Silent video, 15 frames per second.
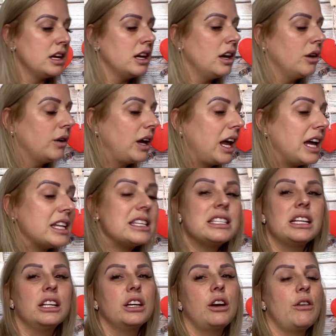Okay, it's
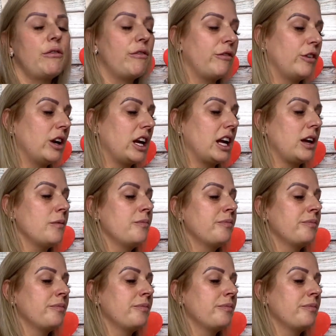silicone free.